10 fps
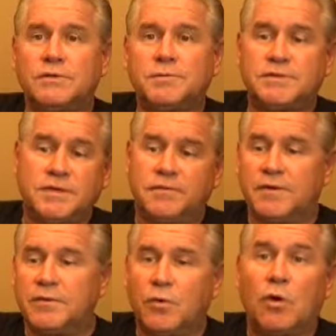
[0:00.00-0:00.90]

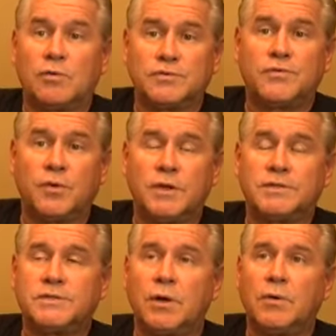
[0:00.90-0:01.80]
specific roles for you
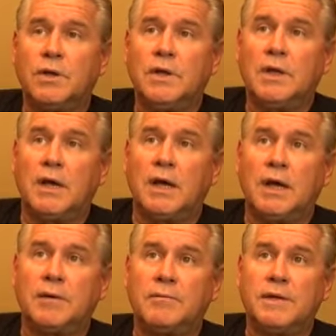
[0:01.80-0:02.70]
so
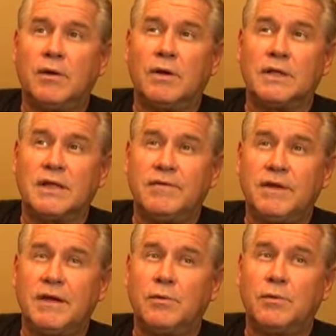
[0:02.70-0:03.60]
um, you know
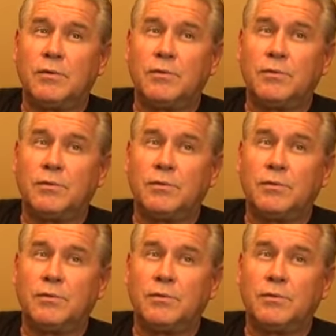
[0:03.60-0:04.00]
olivia we,